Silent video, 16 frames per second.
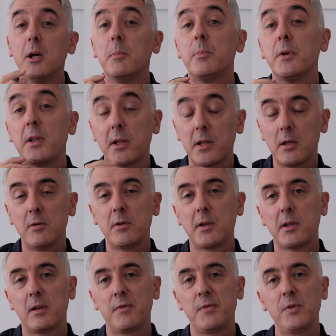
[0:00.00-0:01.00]
but so
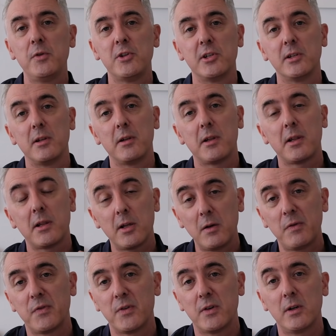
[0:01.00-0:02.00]
does the Fuji.
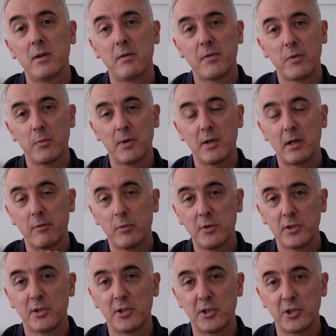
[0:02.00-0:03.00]
So far, for when I've
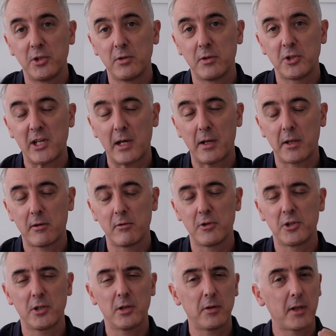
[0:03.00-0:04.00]
wanted to shoot astro
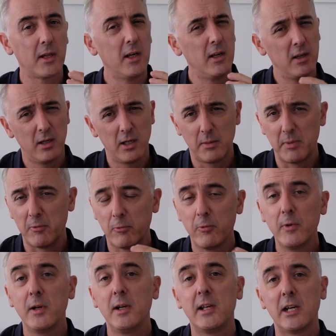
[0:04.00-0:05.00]
shots, I've been
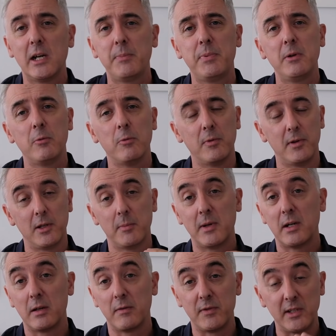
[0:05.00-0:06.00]
really happy with the
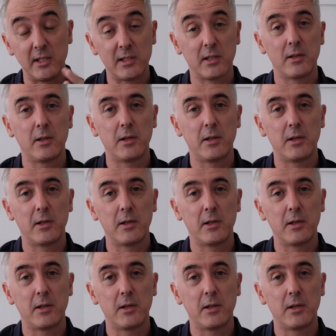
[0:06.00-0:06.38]
amount of detail